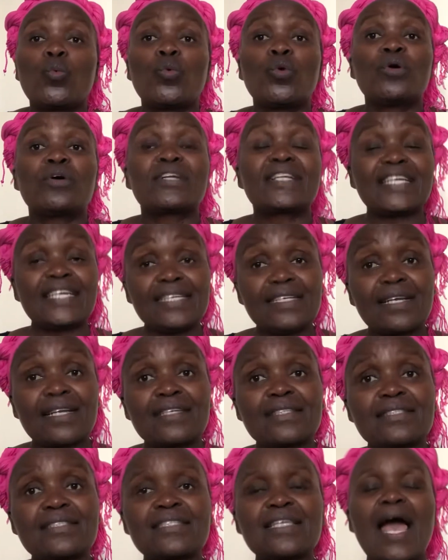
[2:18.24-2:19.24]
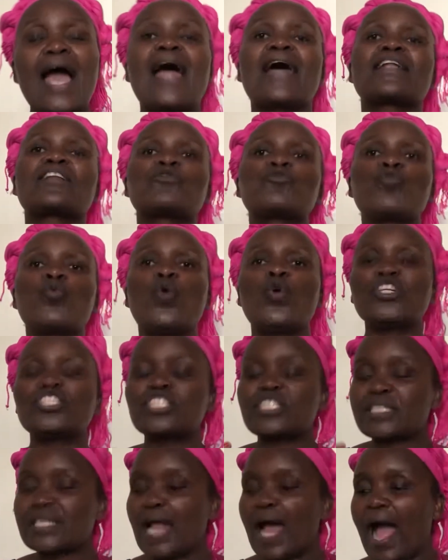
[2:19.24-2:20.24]
Regrets are
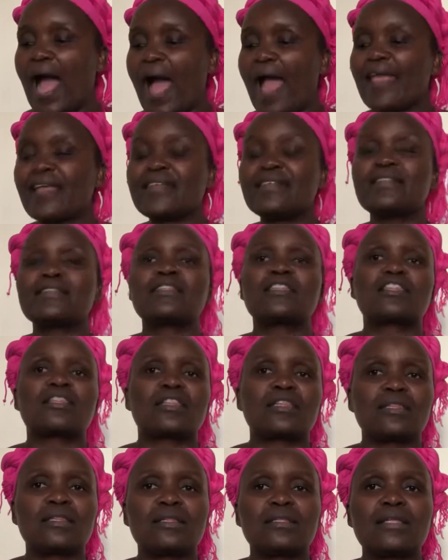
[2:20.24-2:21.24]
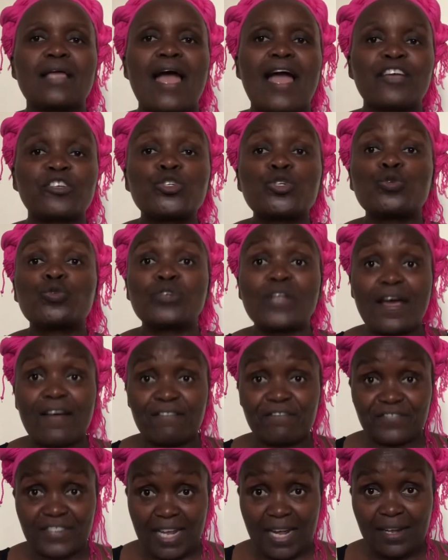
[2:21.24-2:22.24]
what I should
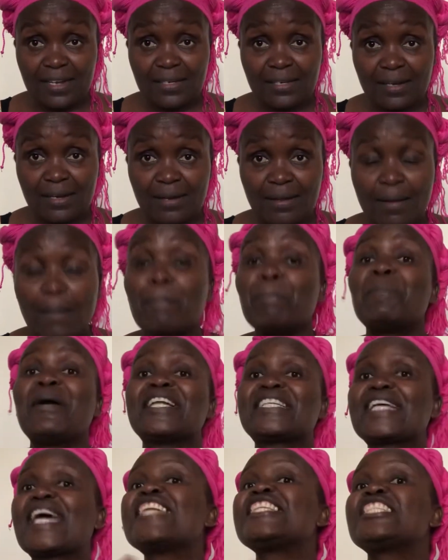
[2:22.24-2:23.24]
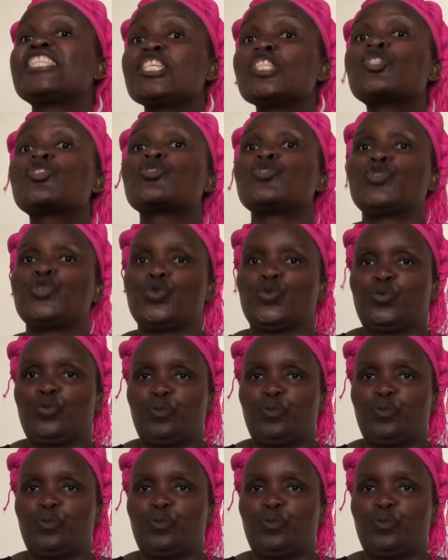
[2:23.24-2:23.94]
have done, but I didn't do.